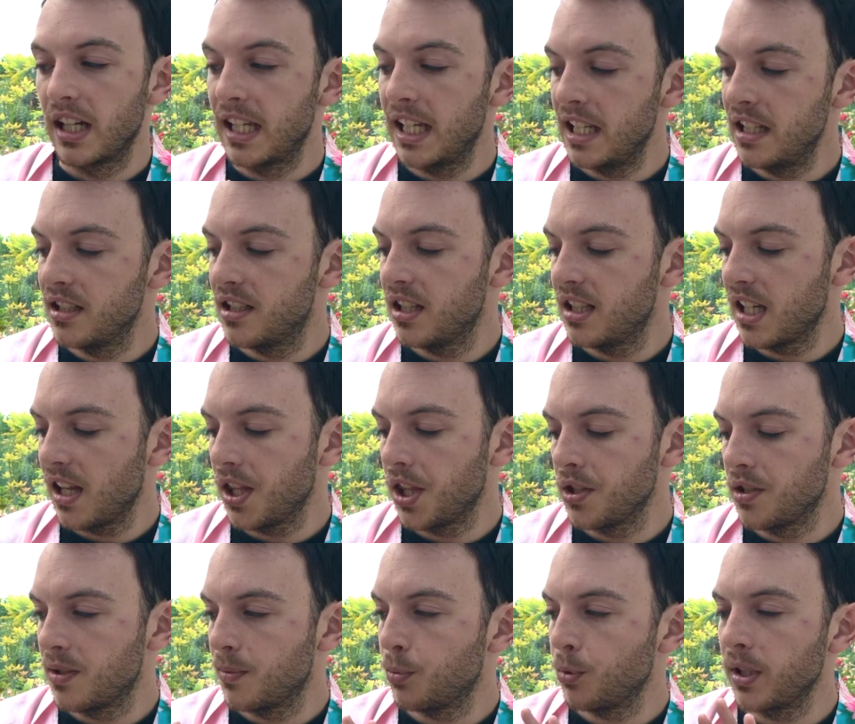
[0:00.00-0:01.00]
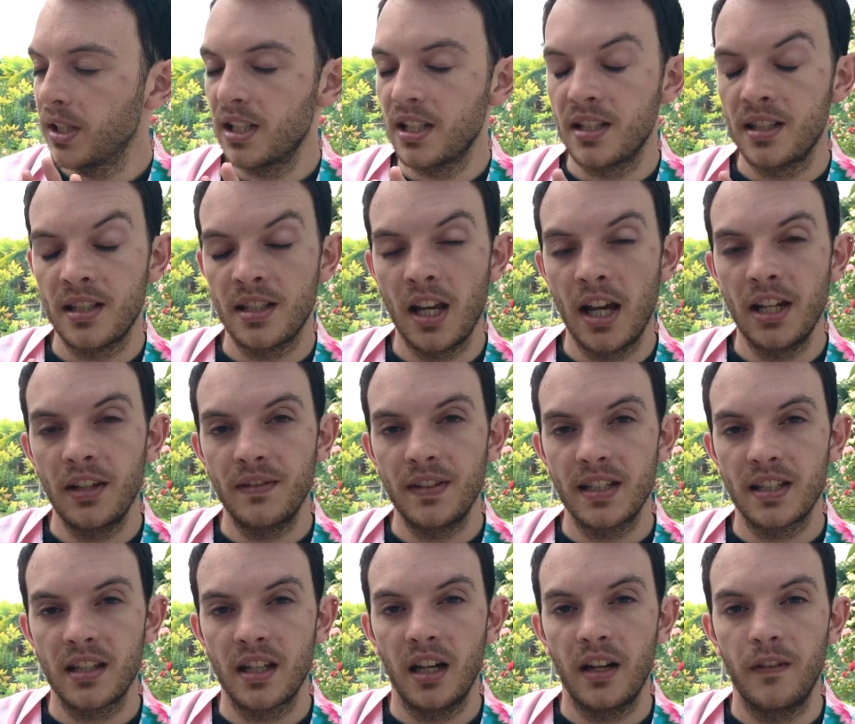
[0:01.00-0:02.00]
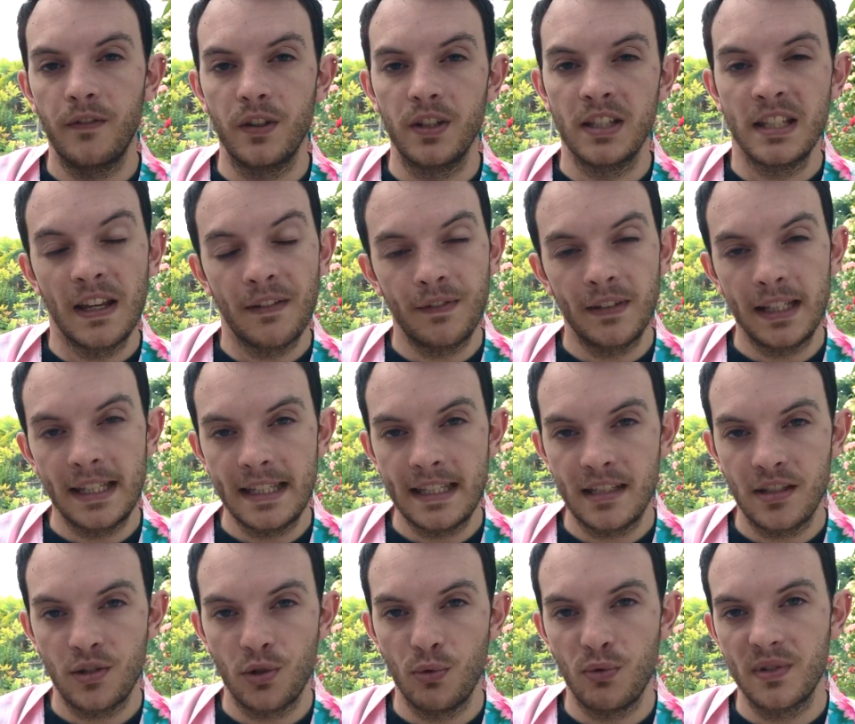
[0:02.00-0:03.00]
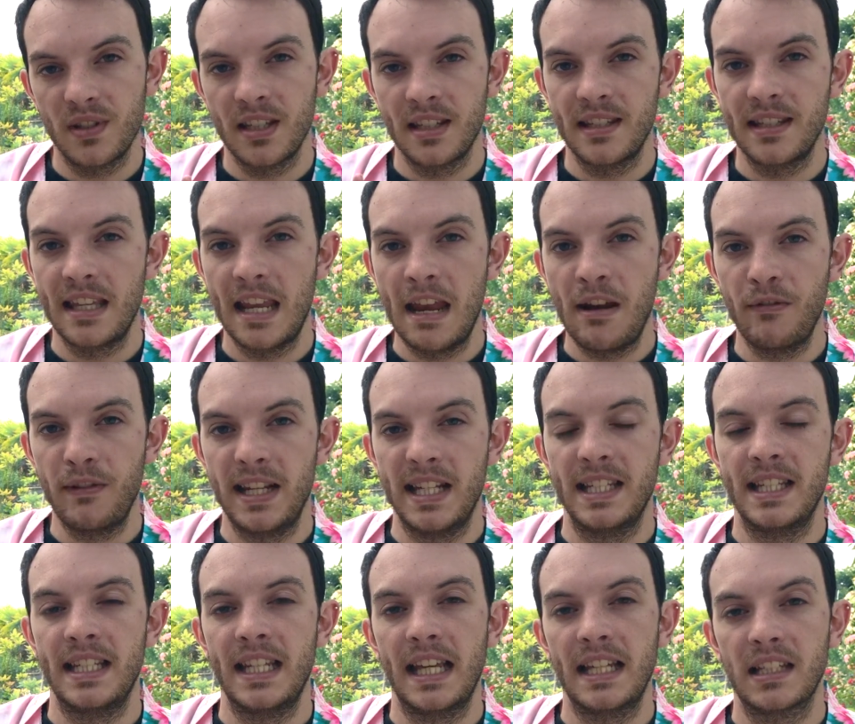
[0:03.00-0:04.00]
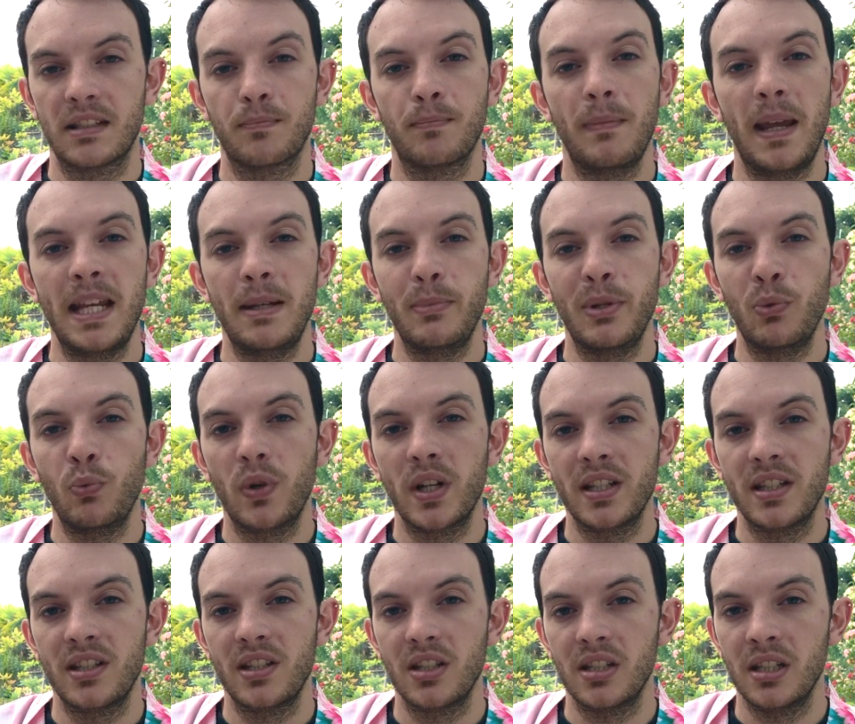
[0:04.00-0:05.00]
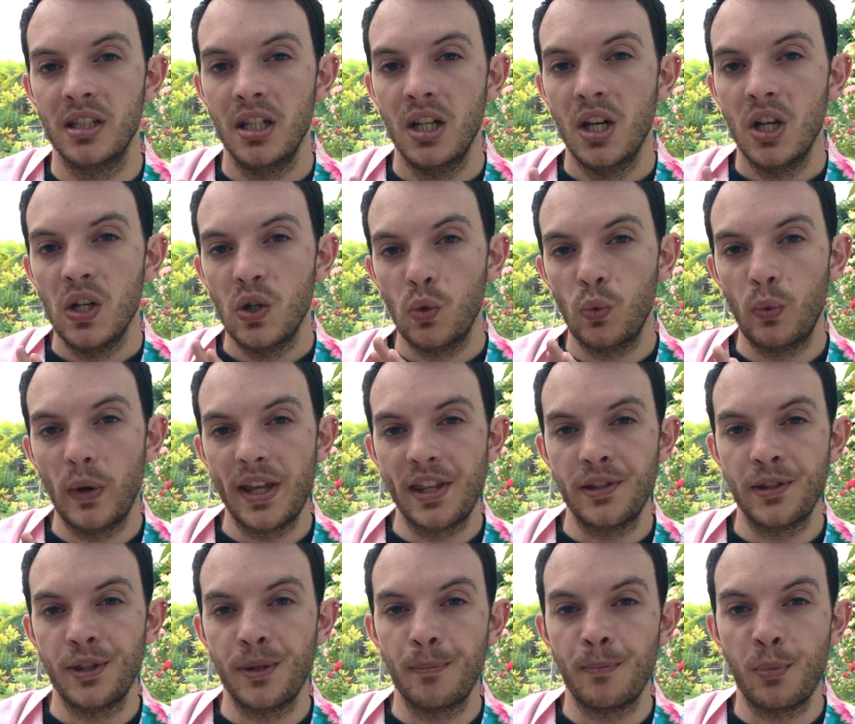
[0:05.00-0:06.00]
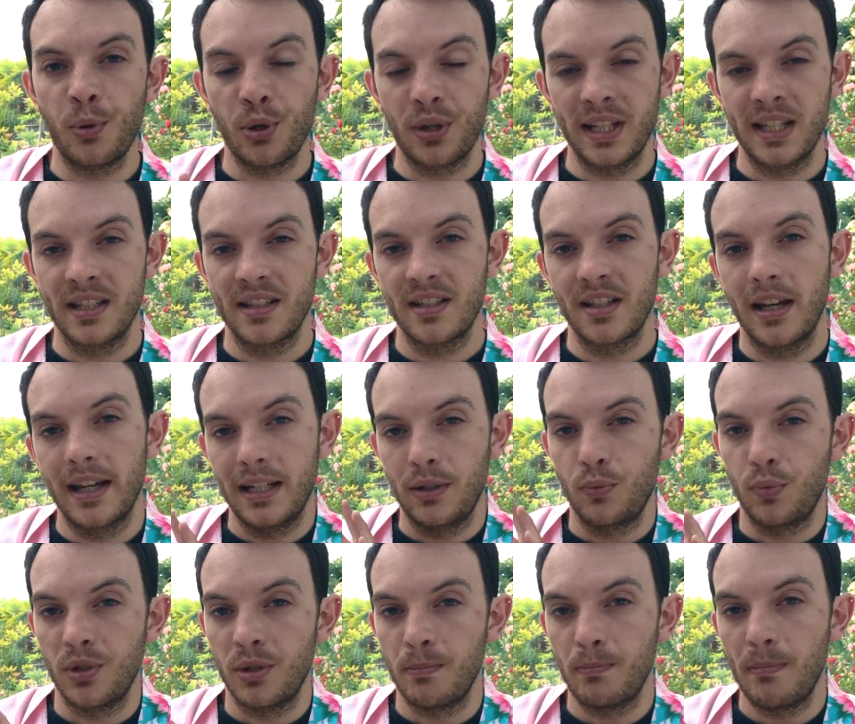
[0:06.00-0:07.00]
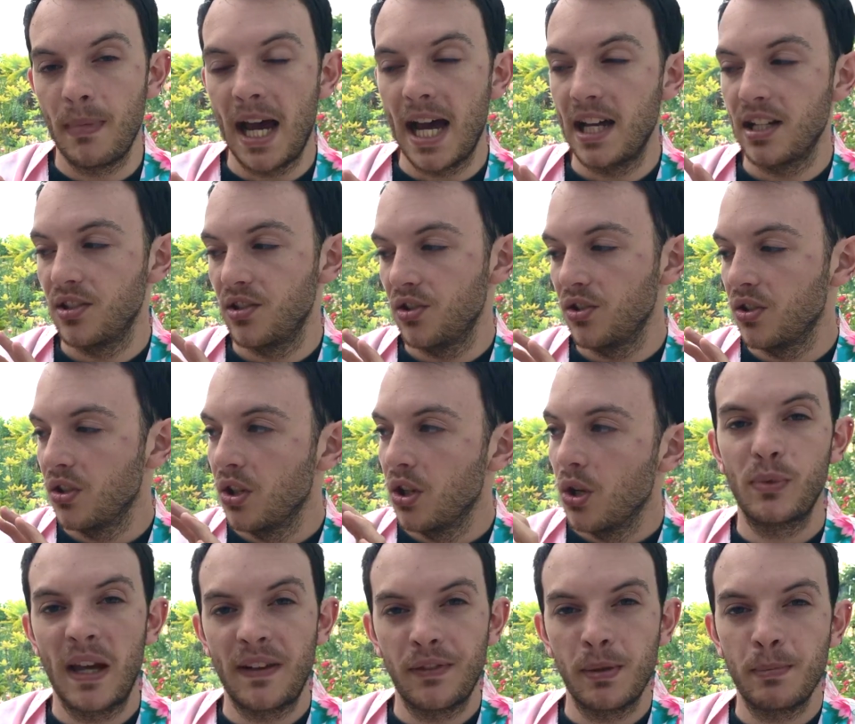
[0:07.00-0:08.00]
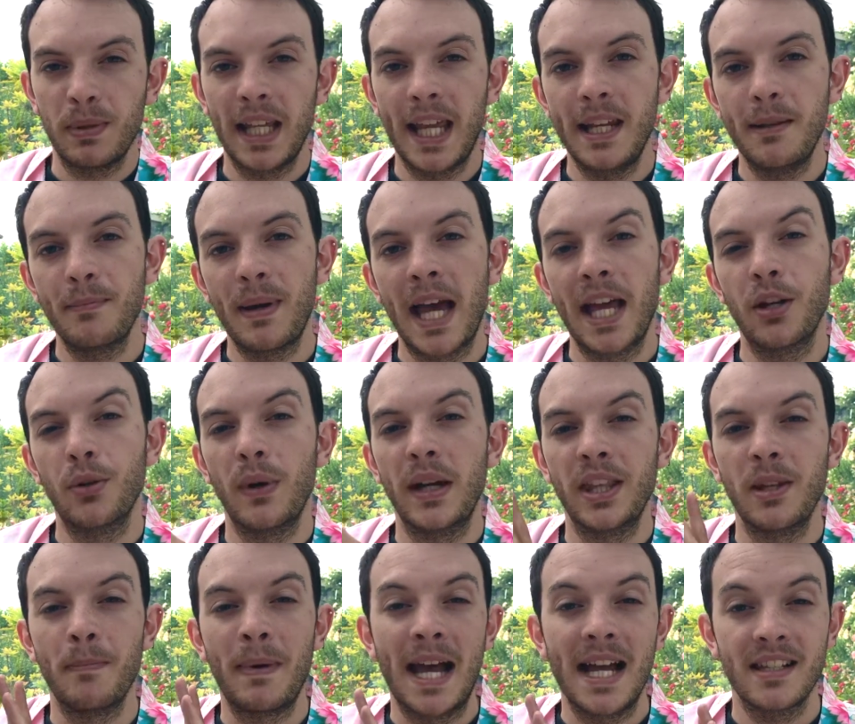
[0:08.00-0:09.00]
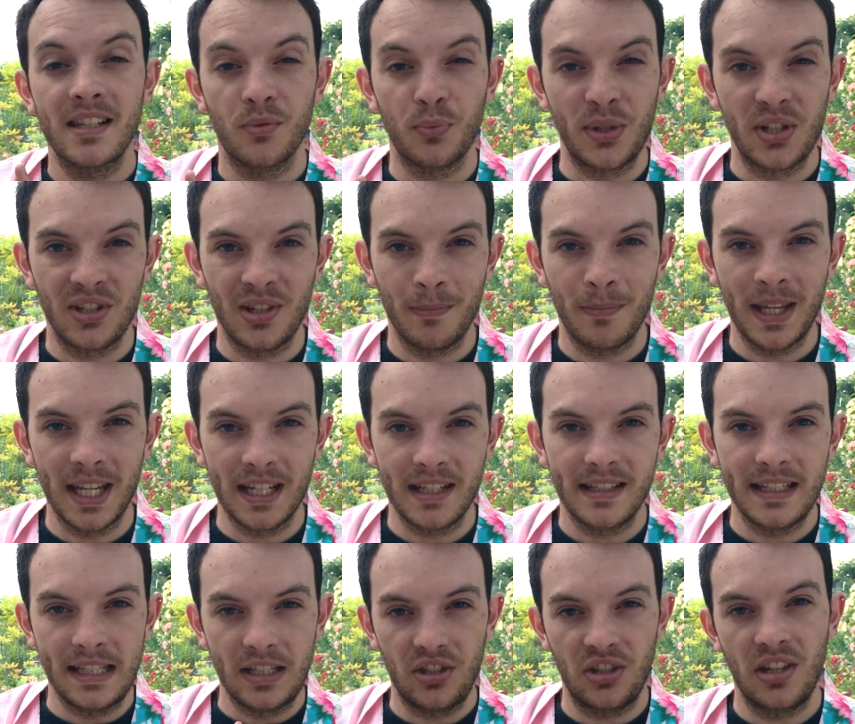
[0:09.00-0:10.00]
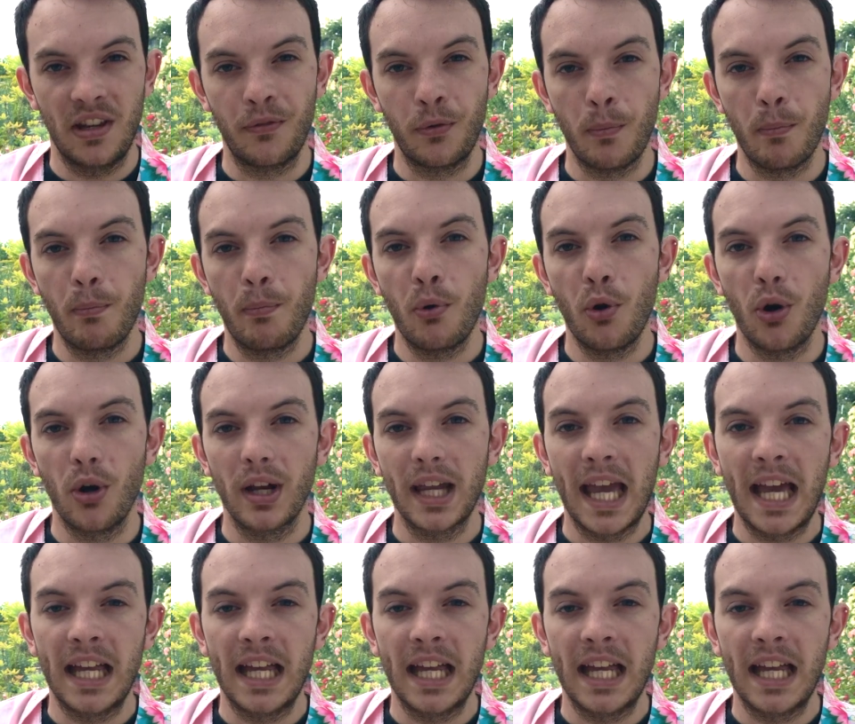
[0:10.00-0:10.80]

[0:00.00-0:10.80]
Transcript: Akin to Death of Spring, the design of this cover definitely suits the series, yet made me wonder whether the book inside would match. We have the plain panel and the pattern which depicts each different book